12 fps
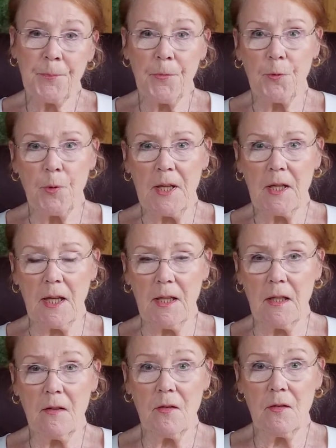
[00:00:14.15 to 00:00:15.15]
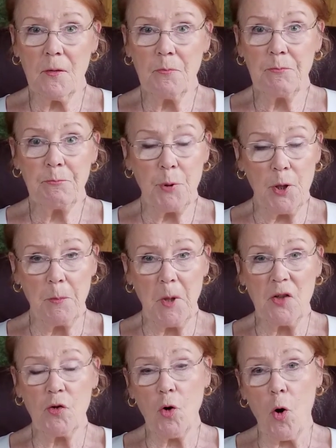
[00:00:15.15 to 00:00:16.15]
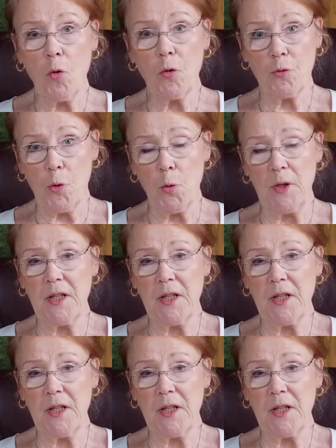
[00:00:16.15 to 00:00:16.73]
3 kids, pretty much all grown